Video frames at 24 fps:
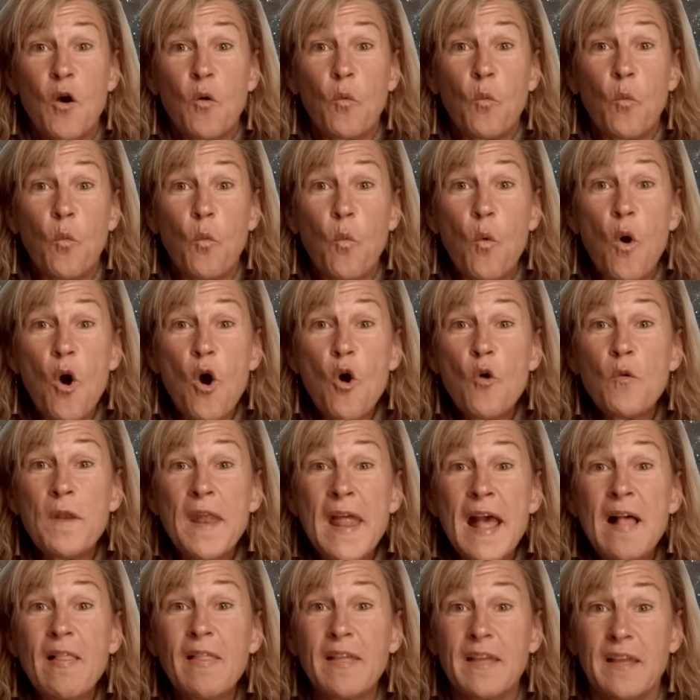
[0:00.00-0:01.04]
Whoa,
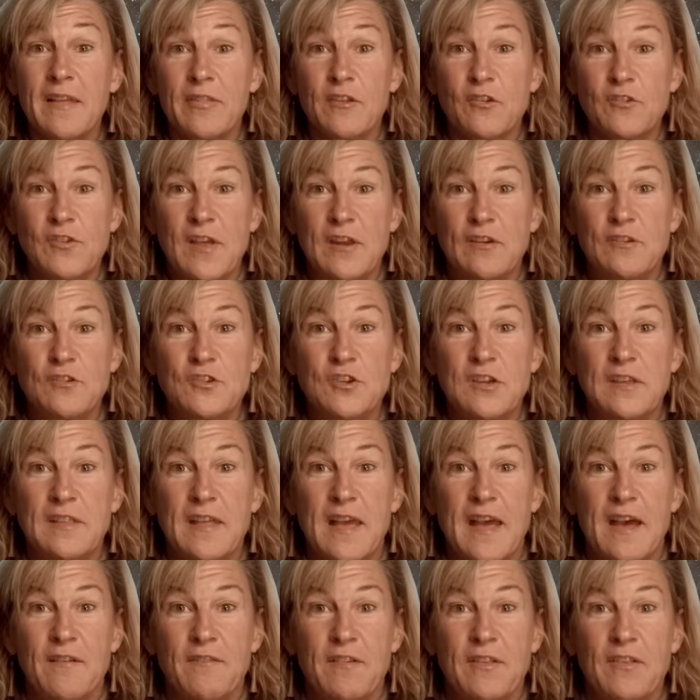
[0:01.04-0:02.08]
Nelly, there's energy in the
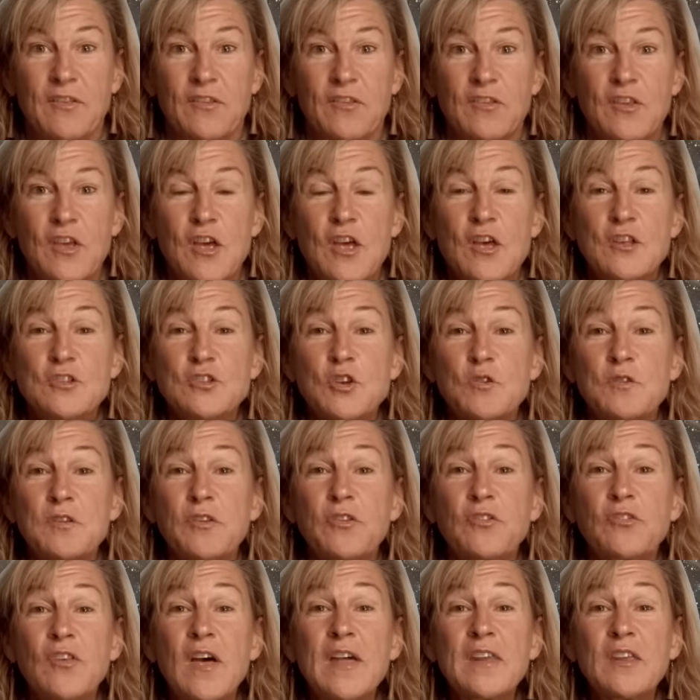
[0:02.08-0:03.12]
heavens. So the
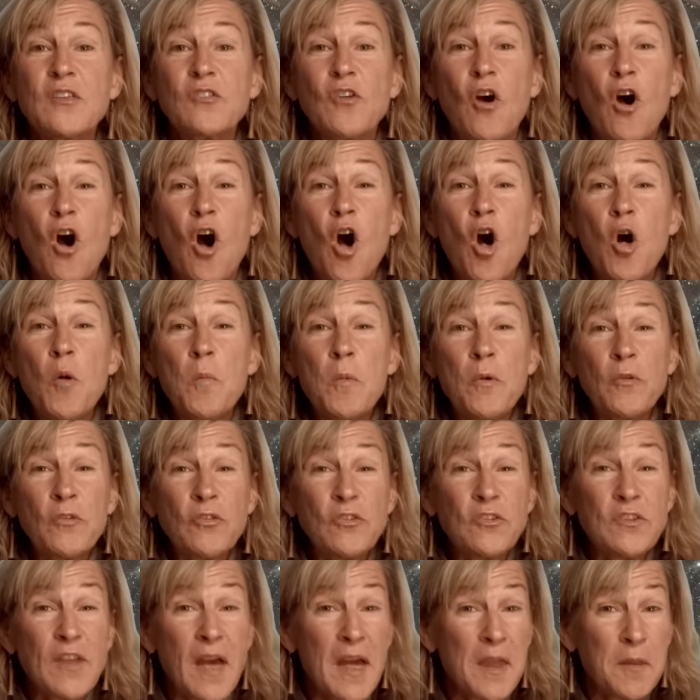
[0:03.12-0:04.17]
sun is
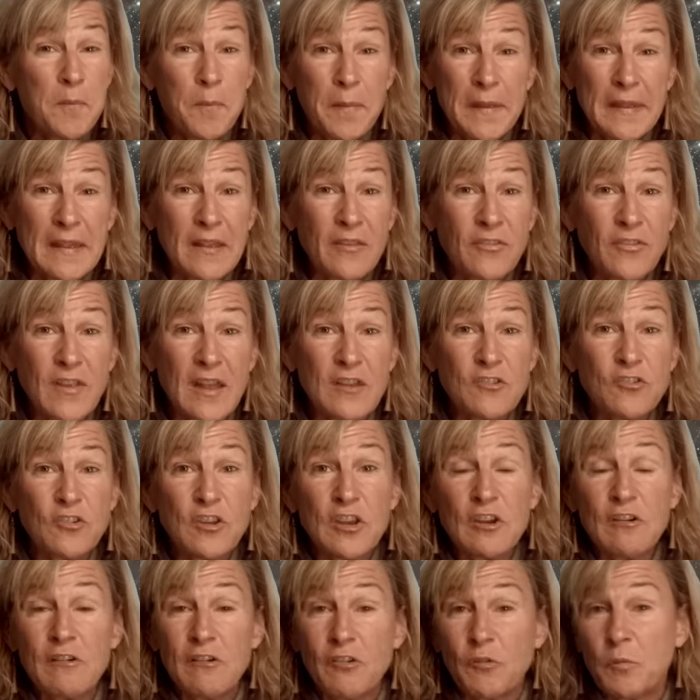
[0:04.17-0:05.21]
almost done being in
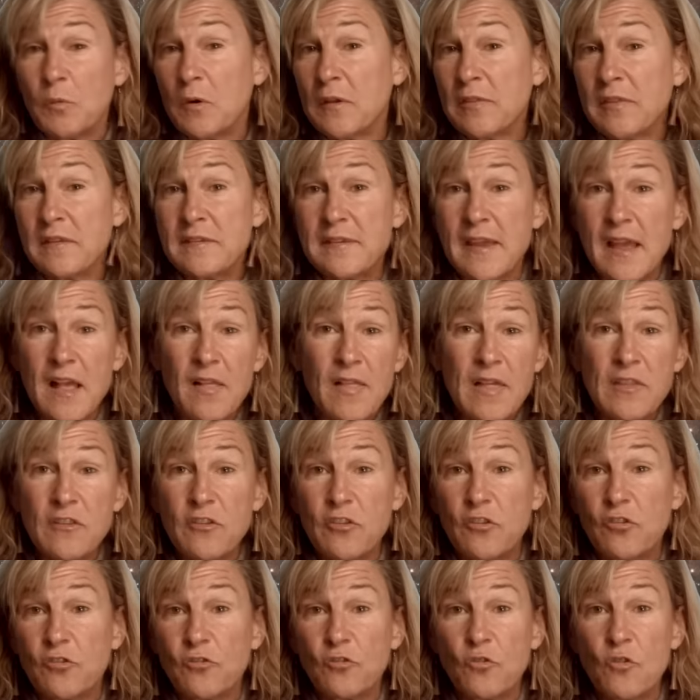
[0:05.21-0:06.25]
Sagittarius. We're at the tail end of
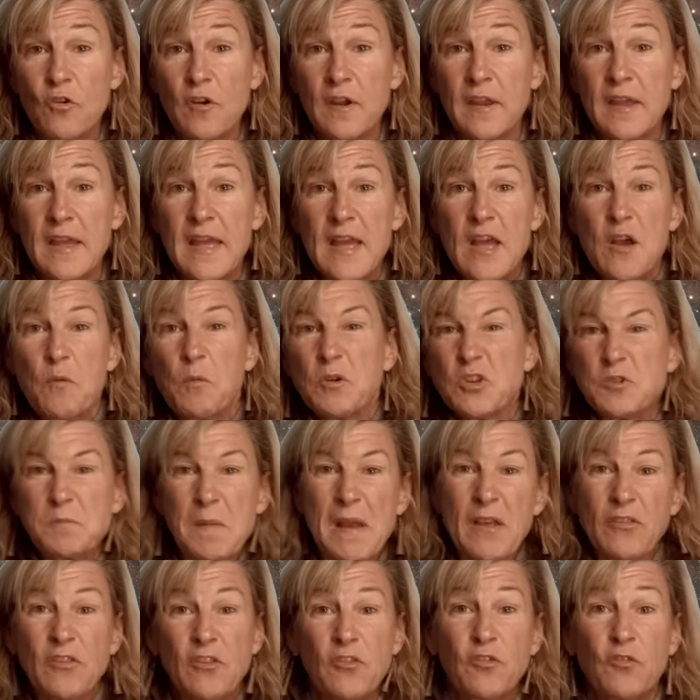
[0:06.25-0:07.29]
the story, which
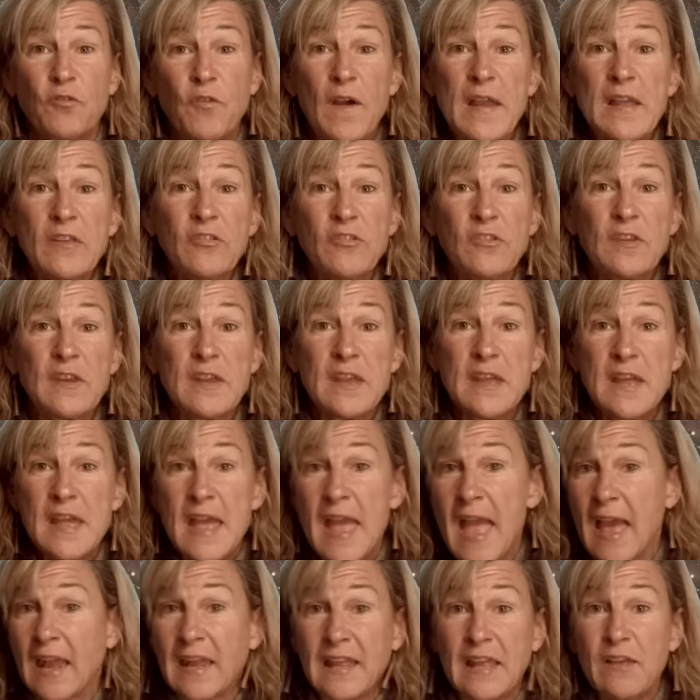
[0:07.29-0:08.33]
makes us feisty,
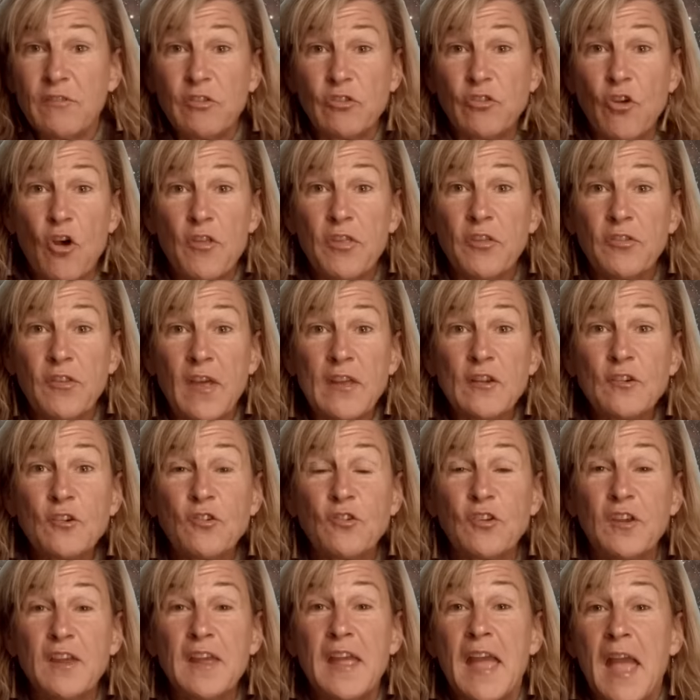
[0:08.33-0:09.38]
and it gives us all this
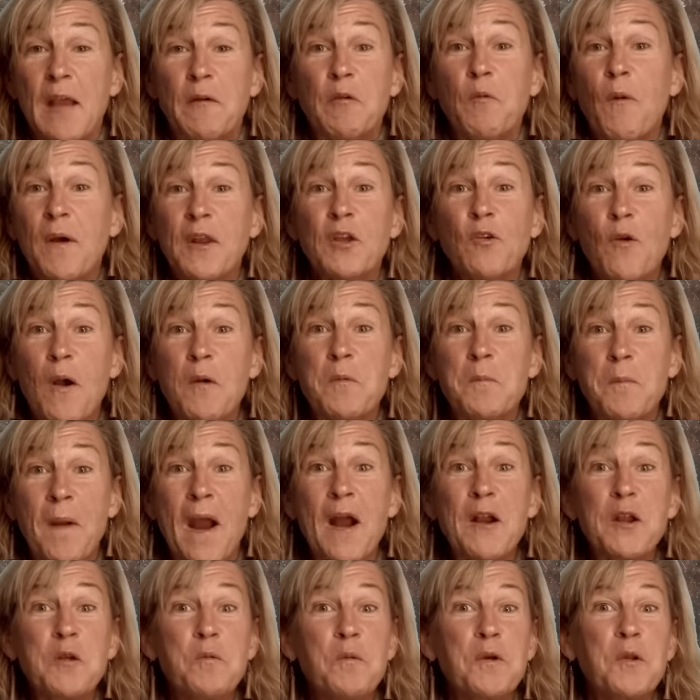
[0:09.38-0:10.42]
energy. We want to go out and
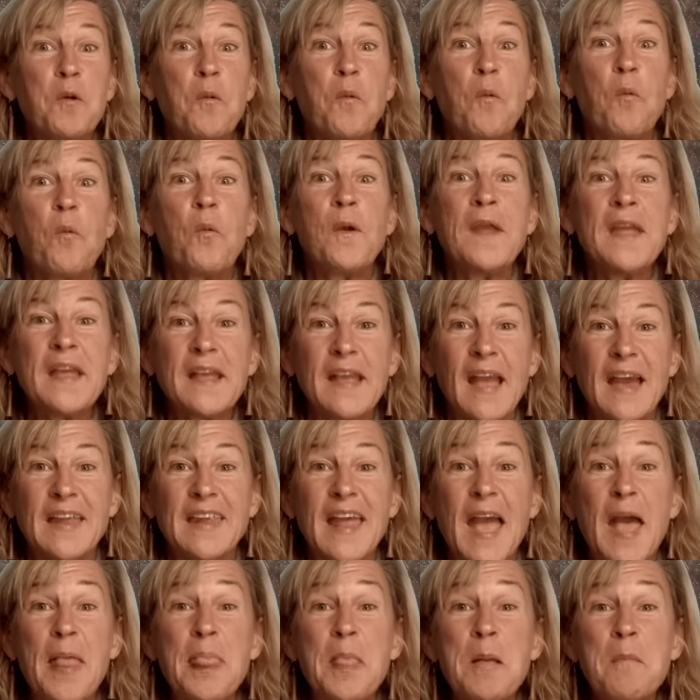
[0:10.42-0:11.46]
party. What a weekend.
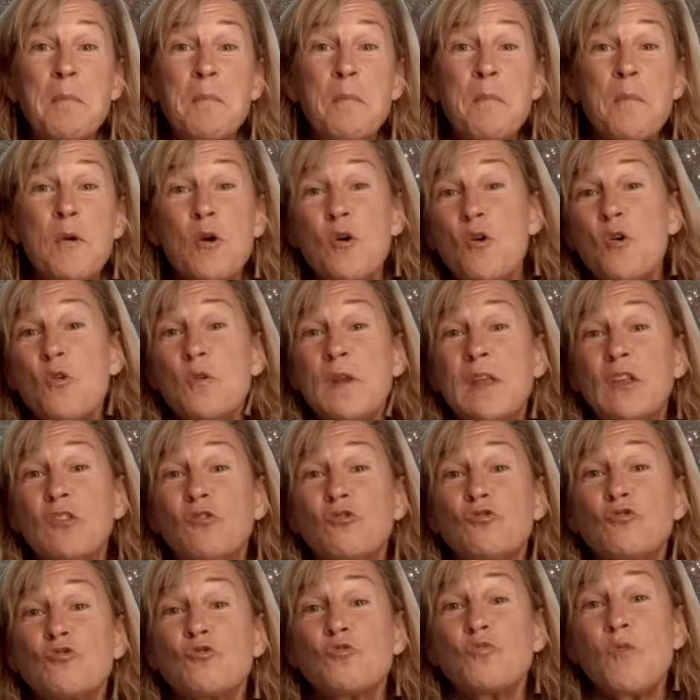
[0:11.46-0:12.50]
And the moon
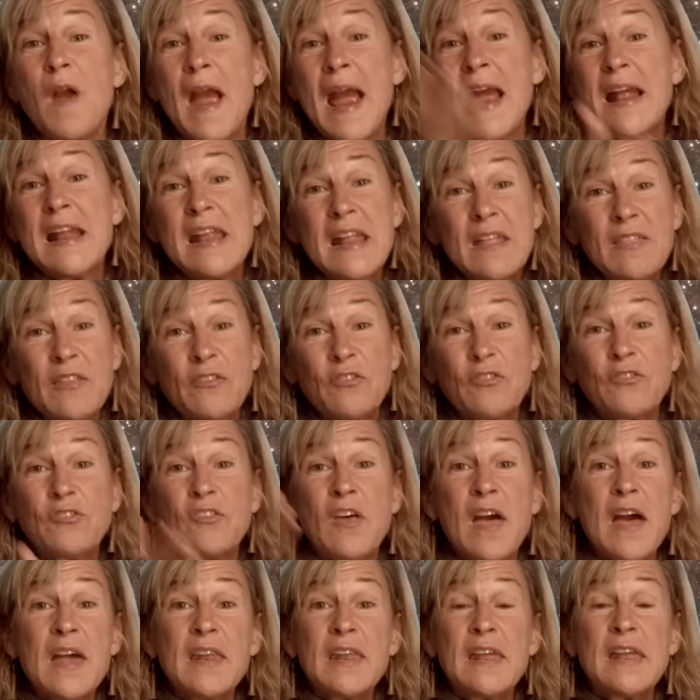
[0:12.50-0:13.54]
is trining the
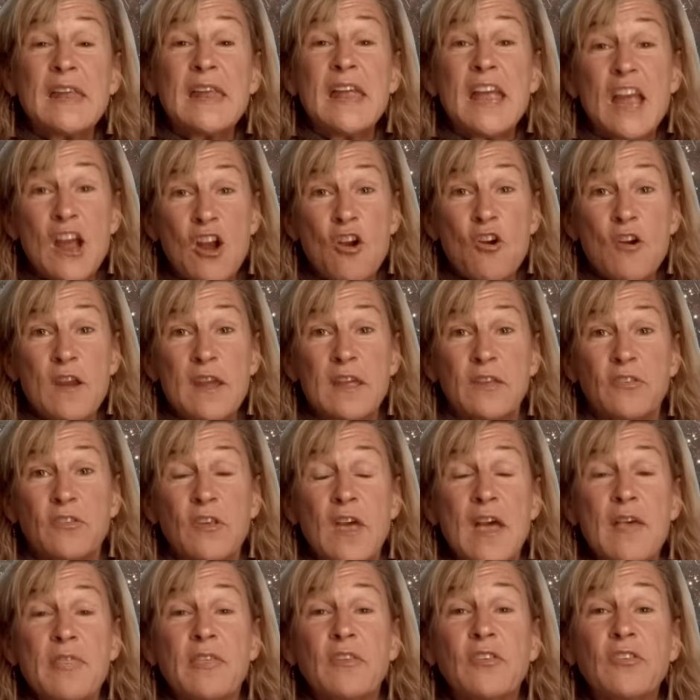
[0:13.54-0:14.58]
sun in Aries.
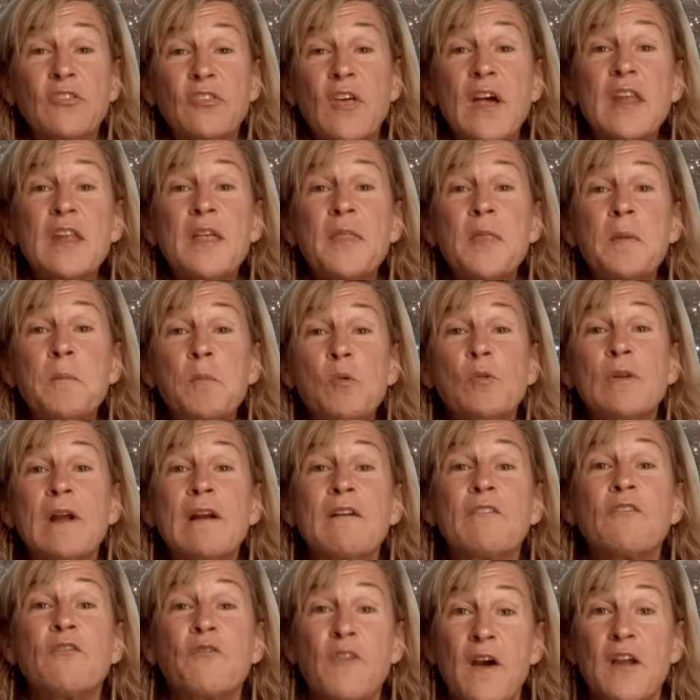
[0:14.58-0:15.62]
The sun and the moon are
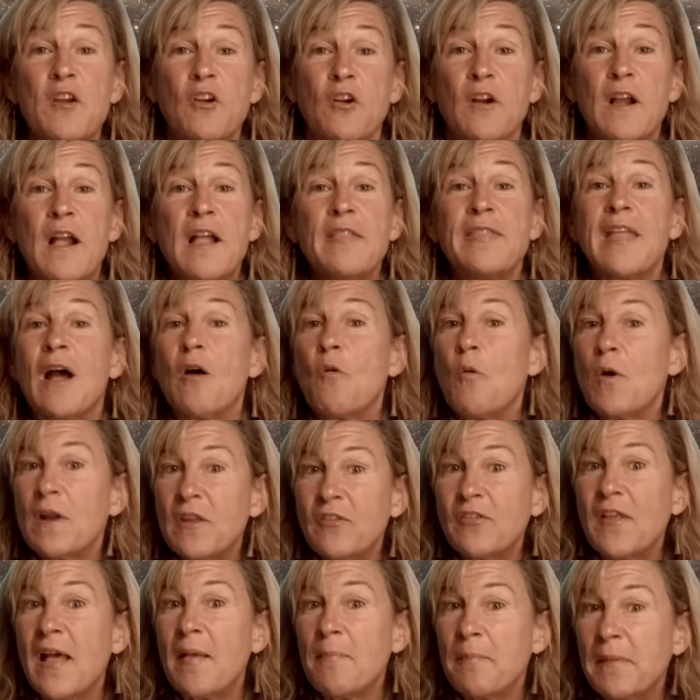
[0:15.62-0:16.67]
in fire. Now, what does
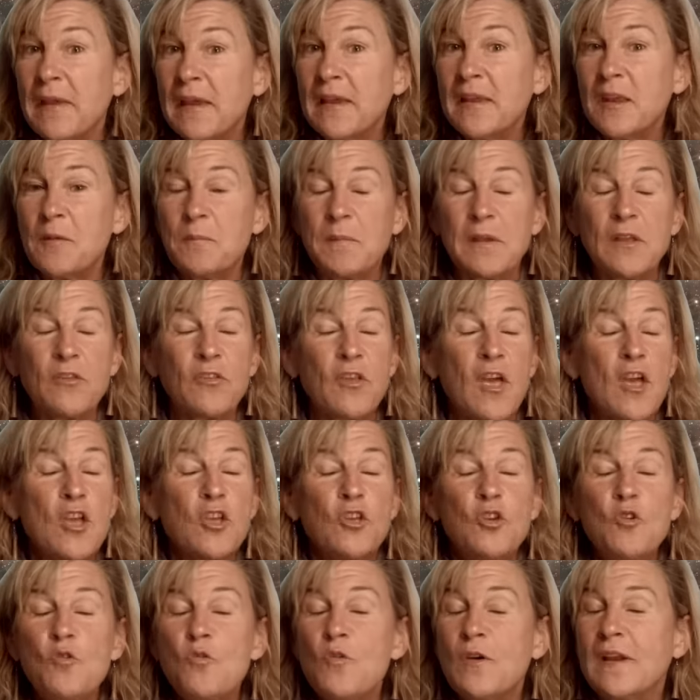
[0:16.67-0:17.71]
that mean? It means
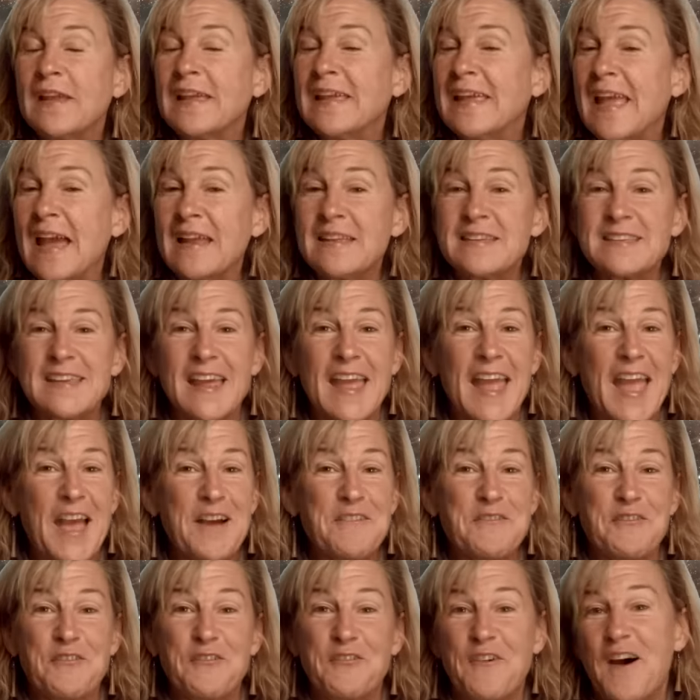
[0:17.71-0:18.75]
you get to
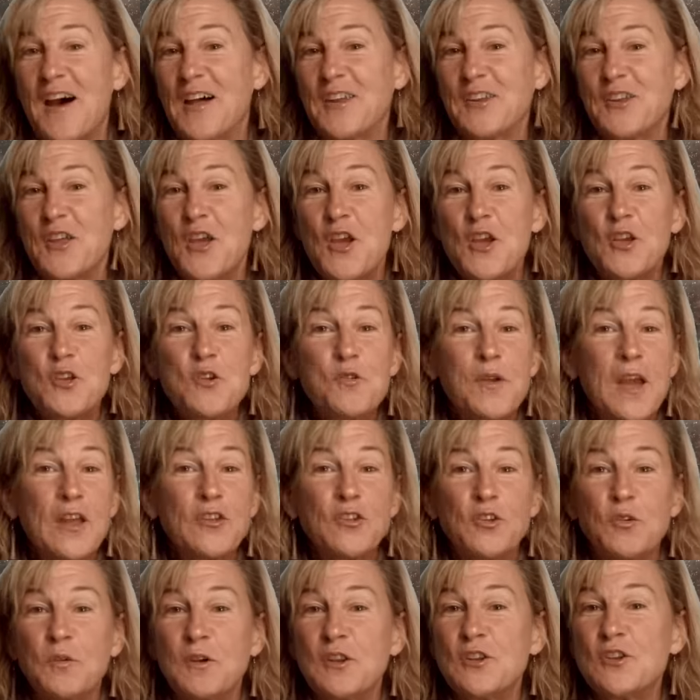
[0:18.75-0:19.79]
have fun. You get
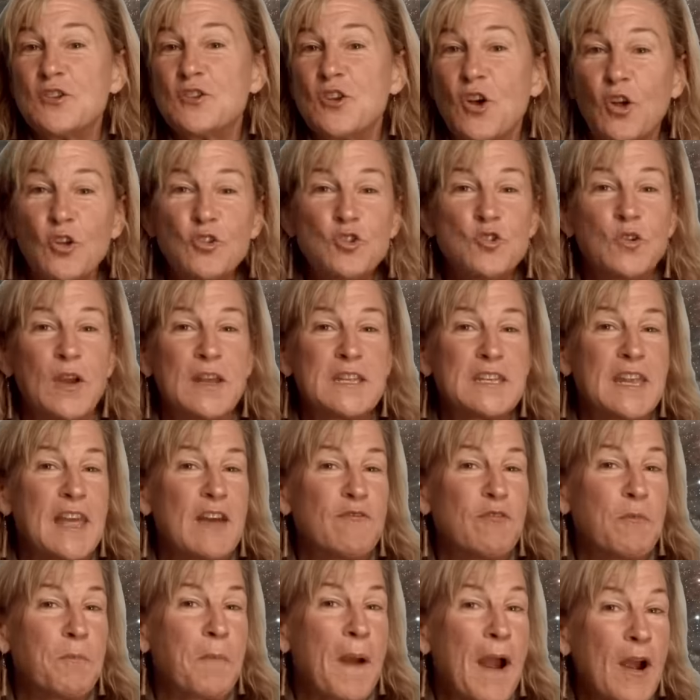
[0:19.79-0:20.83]
to indulge. You get to
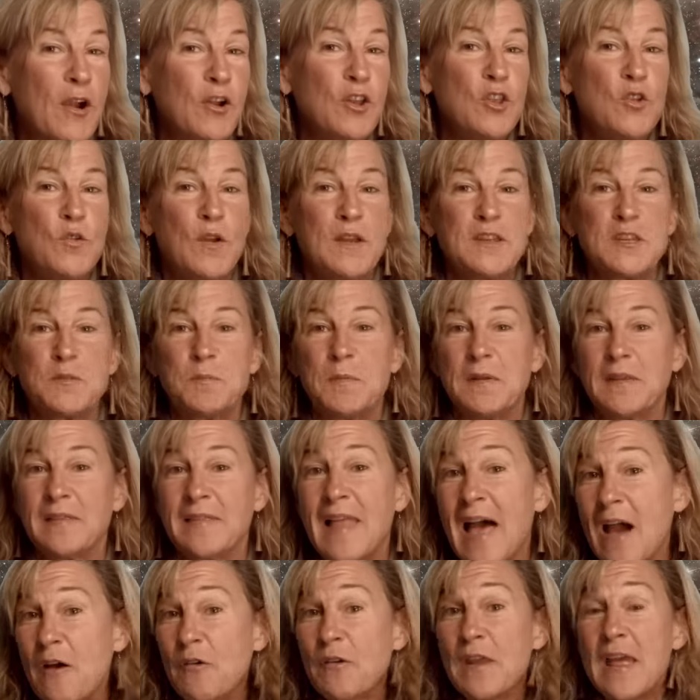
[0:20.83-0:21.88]
have a party. You get to be
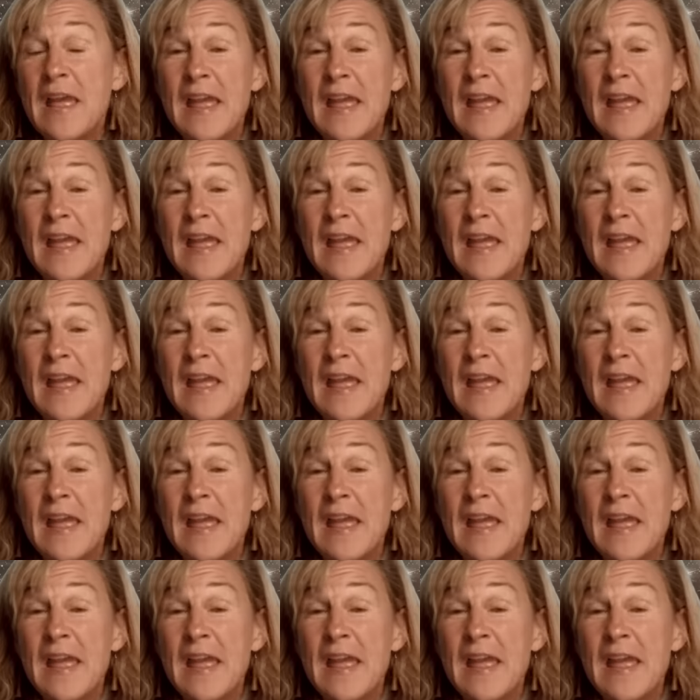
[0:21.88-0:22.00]
loud.